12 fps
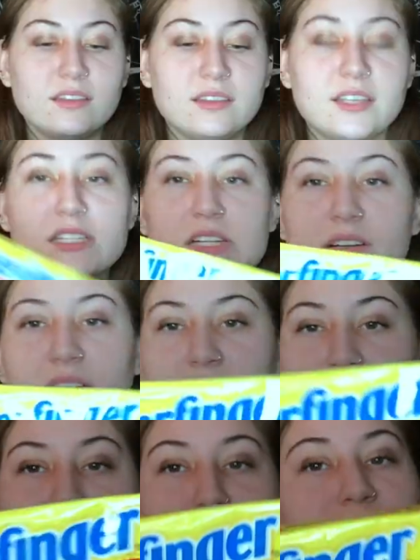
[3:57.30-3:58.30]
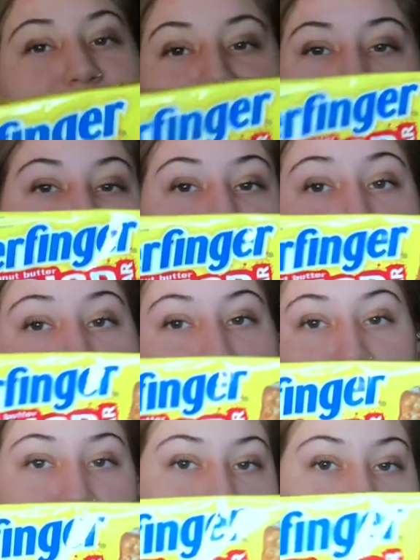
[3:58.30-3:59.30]
These are honestly the best candy,
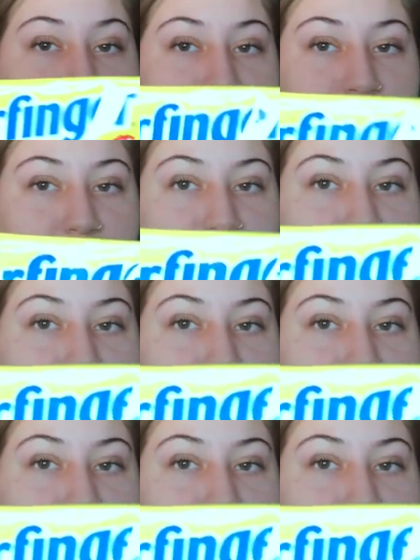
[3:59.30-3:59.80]
hands down.